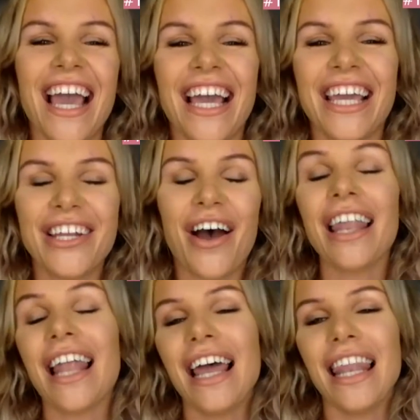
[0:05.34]

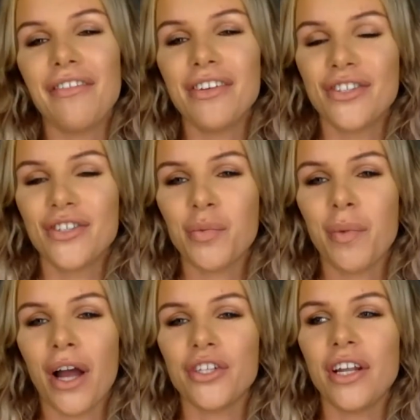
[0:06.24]
I love it so
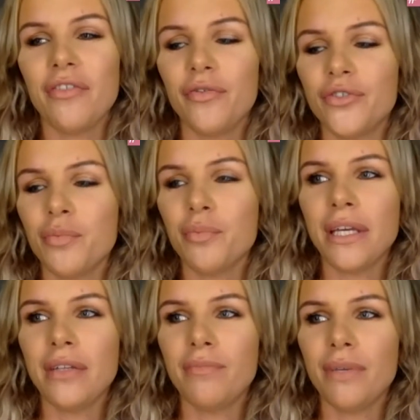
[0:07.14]
much. And to
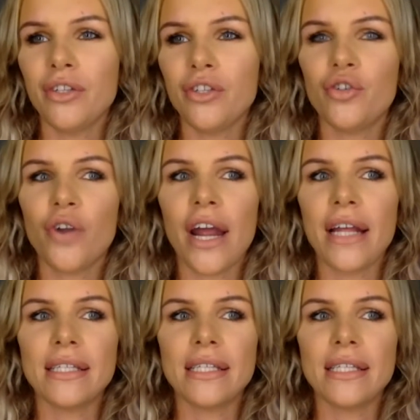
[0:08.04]
me, being
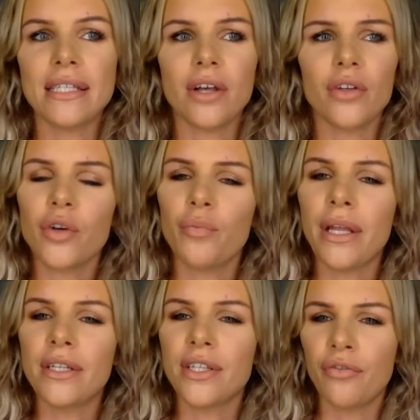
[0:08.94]
trans is also being
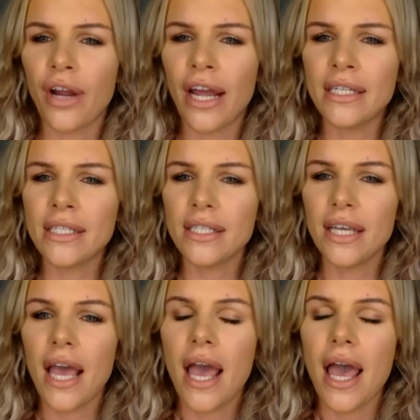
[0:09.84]
different
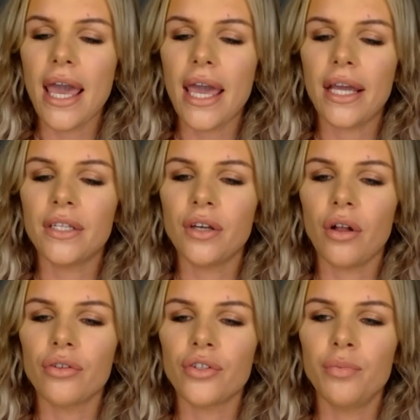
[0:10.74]
and
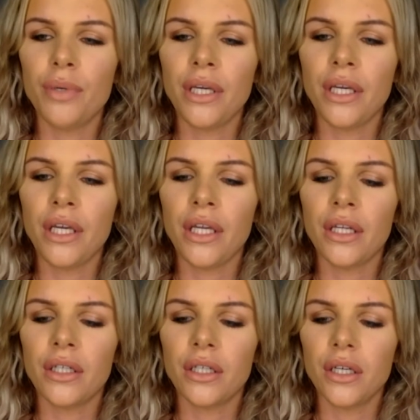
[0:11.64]
also
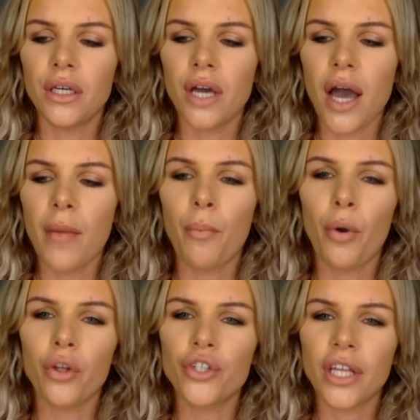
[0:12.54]
being
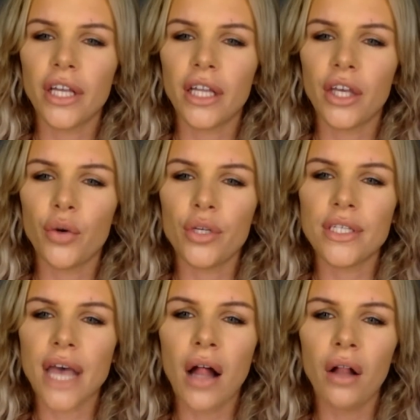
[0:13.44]
unapologetically
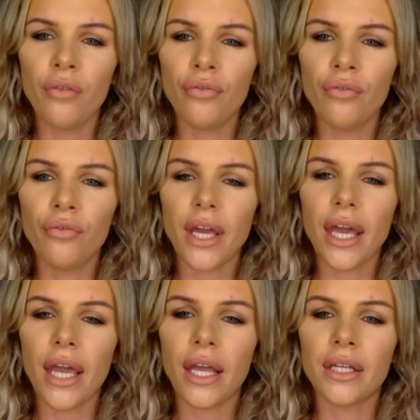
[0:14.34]
yourself
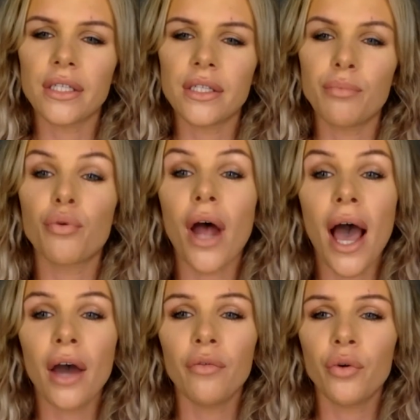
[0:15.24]
and
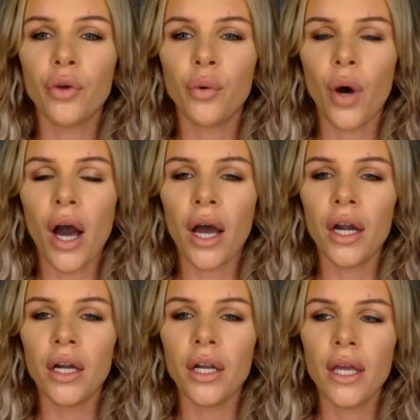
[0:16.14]
proud of who you
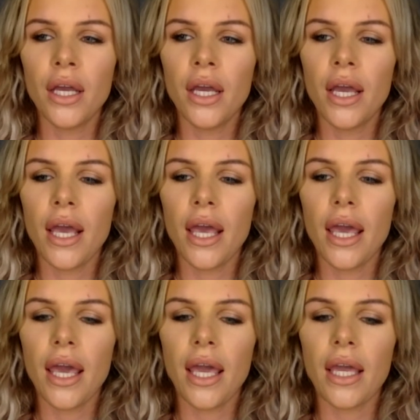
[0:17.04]
are
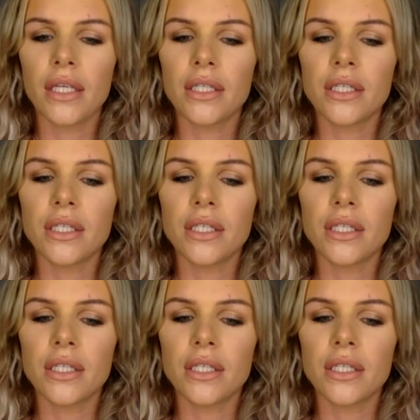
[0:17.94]
and